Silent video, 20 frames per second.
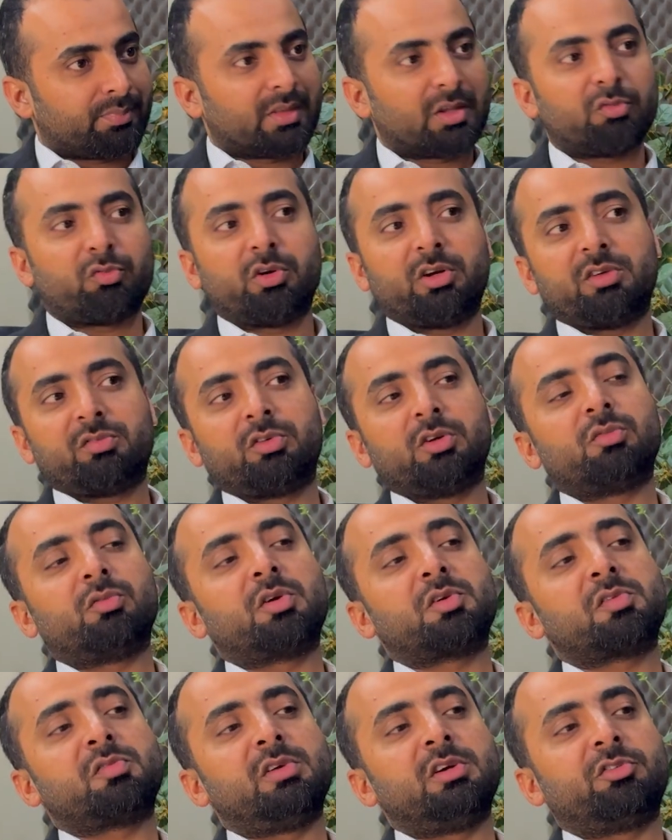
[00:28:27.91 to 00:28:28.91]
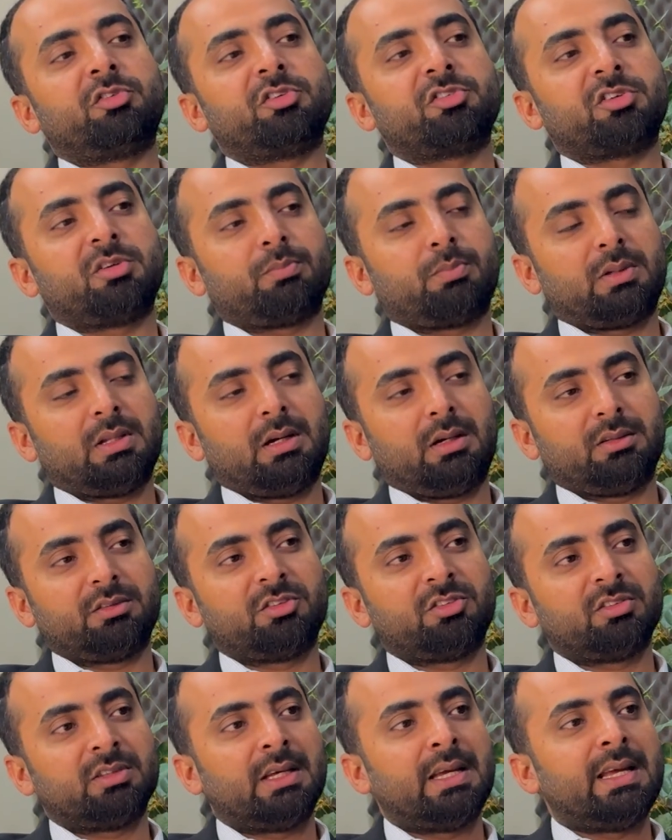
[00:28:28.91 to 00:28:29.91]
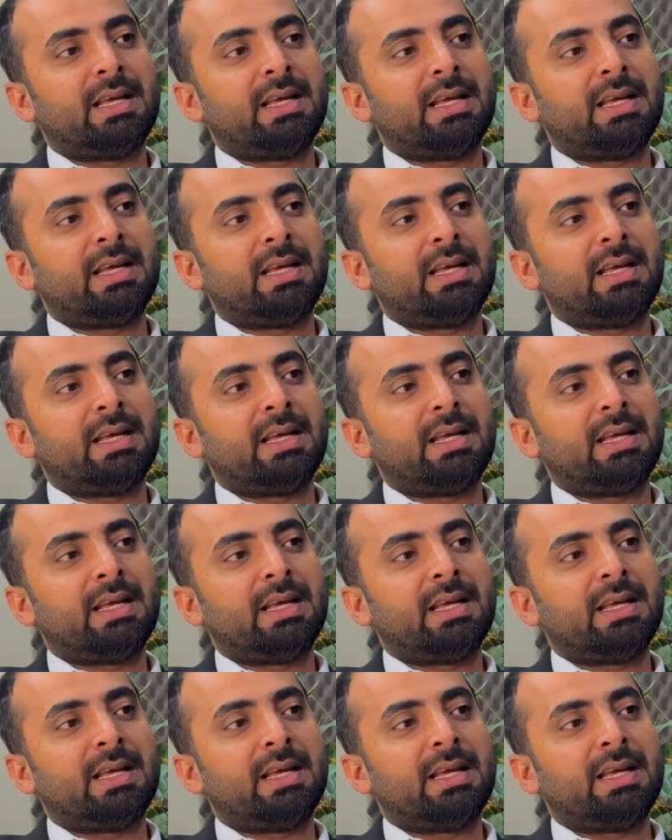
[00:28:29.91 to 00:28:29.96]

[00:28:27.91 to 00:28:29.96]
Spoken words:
for different water filtration plants,